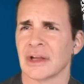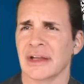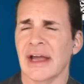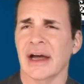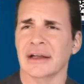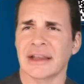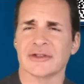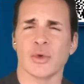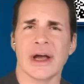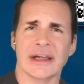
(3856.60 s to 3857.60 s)
Yeah,
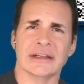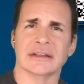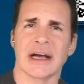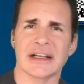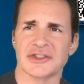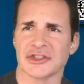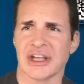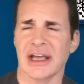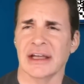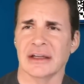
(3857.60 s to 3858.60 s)
that's why an ISIS
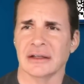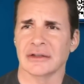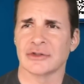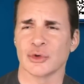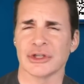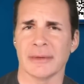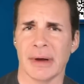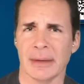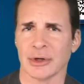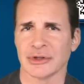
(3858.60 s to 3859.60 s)
K suicide
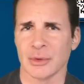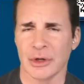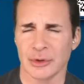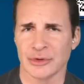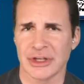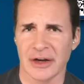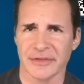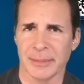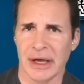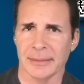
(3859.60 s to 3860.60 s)
bomber is the one who set off
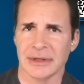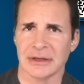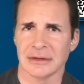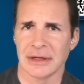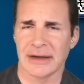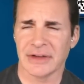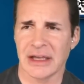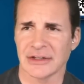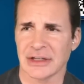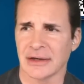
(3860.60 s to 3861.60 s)
the bomb in
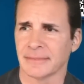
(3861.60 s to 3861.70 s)
Afghanistan.